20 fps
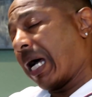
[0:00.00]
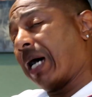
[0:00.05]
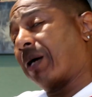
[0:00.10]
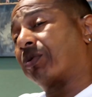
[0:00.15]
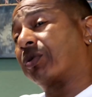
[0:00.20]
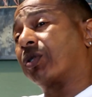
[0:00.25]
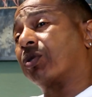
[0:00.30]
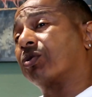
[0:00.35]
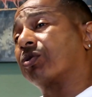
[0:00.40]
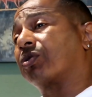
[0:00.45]
I
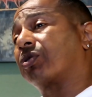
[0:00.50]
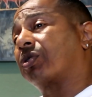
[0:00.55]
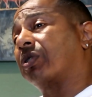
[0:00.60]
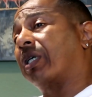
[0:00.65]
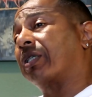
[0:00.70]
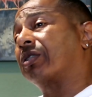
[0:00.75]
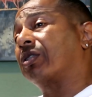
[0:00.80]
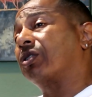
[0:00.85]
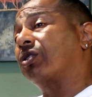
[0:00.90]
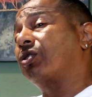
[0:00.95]
was on
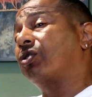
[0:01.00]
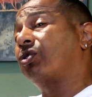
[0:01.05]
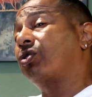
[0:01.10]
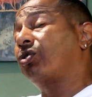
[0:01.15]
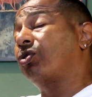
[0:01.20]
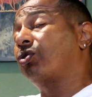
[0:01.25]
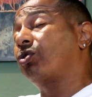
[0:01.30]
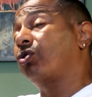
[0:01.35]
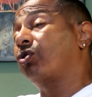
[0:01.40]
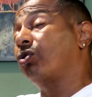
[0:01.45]
Sussex
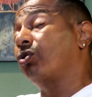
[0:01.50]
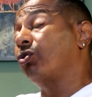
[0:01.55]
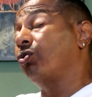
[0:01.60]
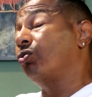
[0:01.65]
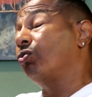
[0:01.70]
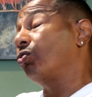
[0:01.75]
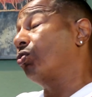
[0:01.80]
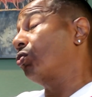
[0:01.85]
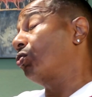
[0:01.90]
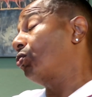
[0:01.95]

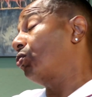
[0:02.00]
2.